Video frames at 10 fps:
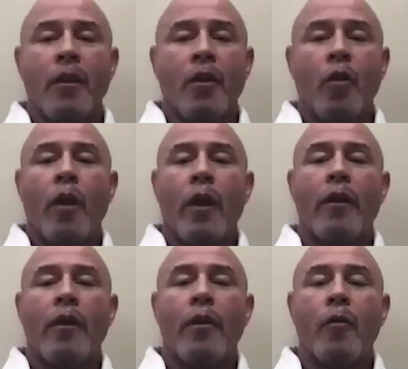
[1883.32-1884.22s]

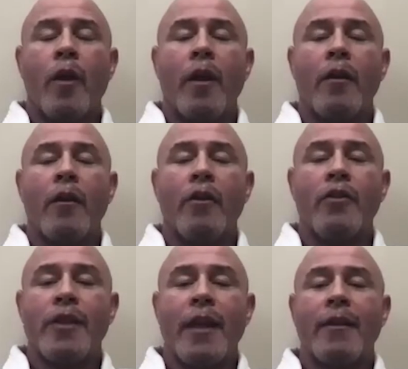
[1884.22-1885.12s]
where you
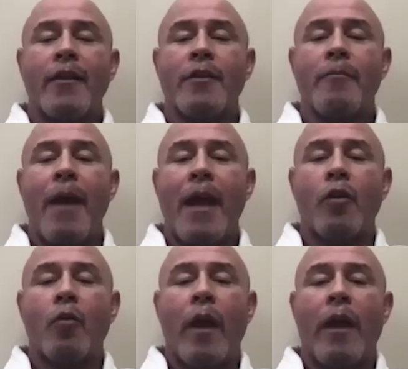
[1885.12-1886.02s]
say it doesn't
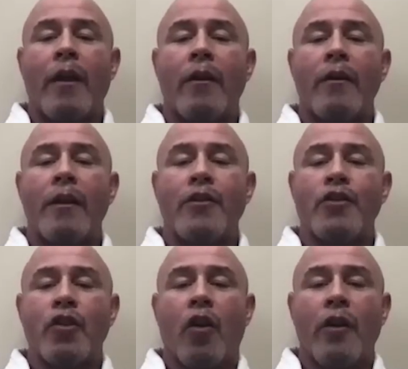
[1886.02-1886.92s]
matter where it
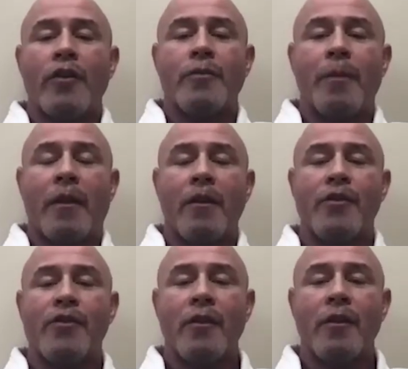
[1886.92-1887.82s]
starts,
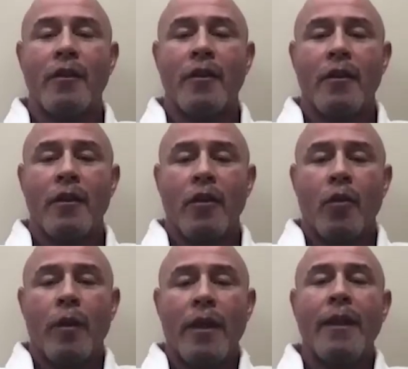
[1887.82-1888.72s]
because
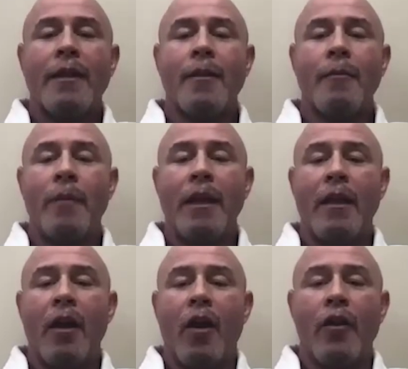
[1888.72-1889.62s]
we need to
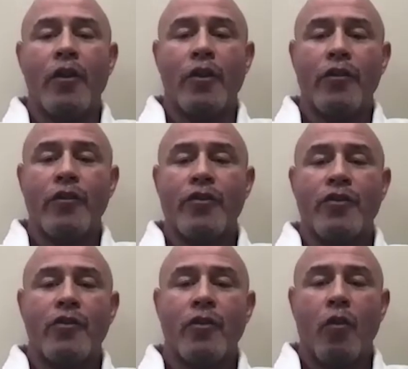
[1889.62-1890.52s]
meet
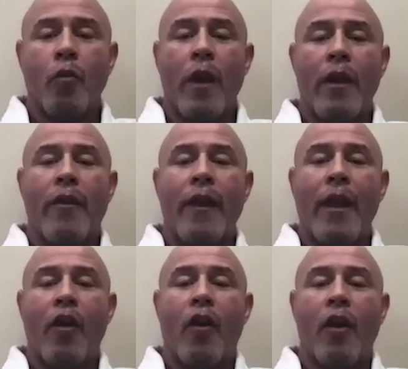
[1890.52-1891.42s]
others where they
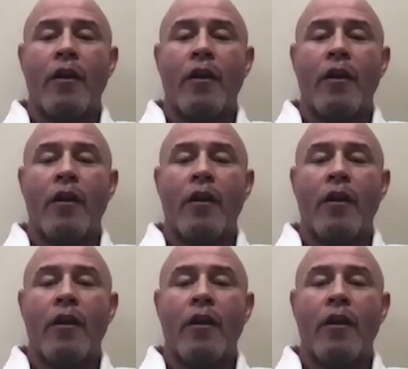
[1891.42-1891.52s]
are.